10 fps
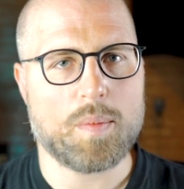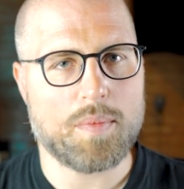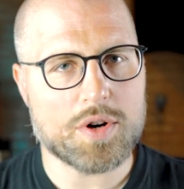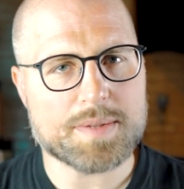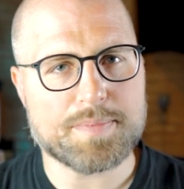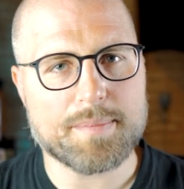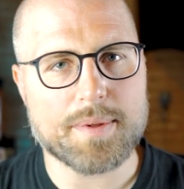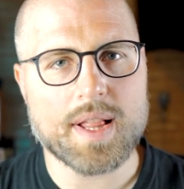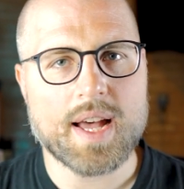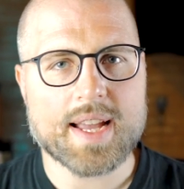Most
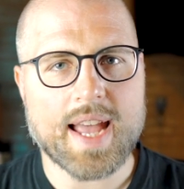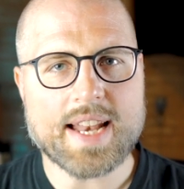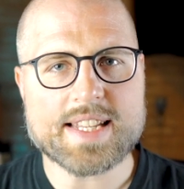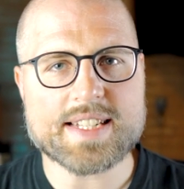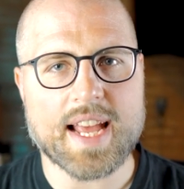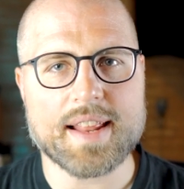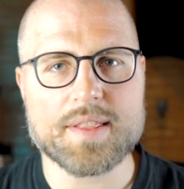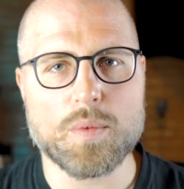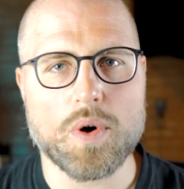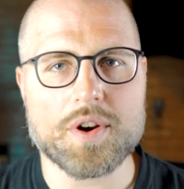people can stay in
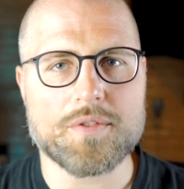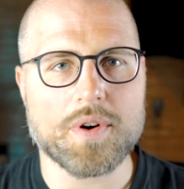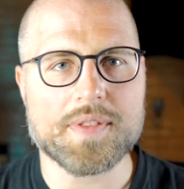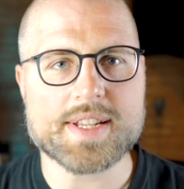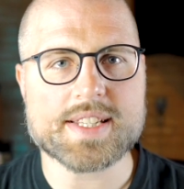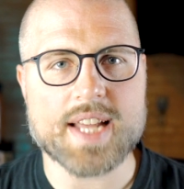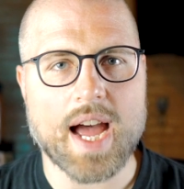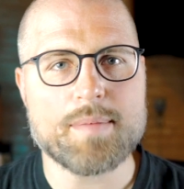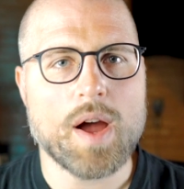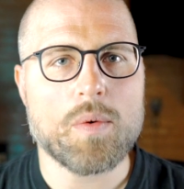the water for this
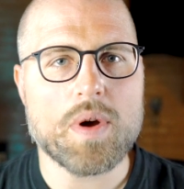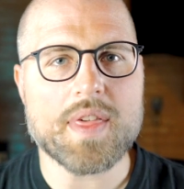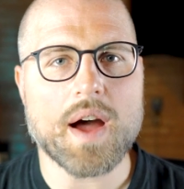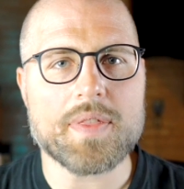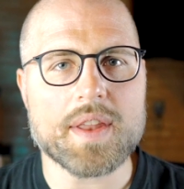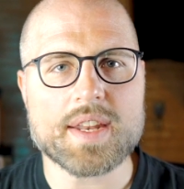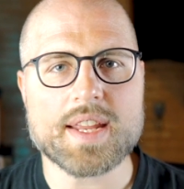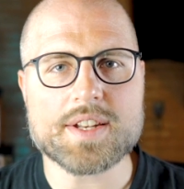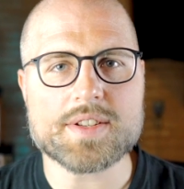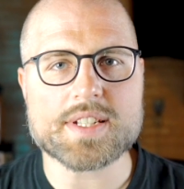time without the
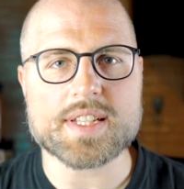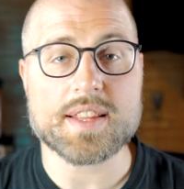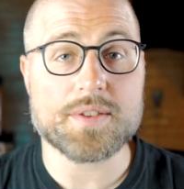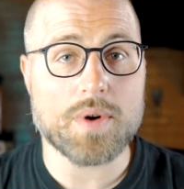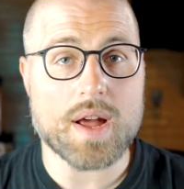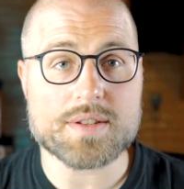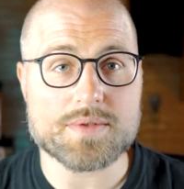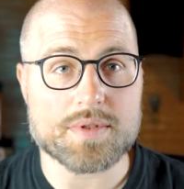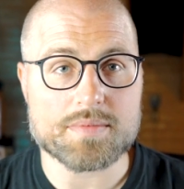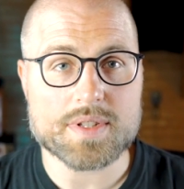need to see the
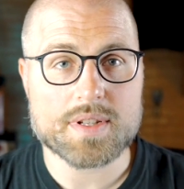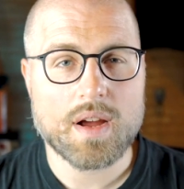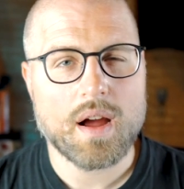restrooms.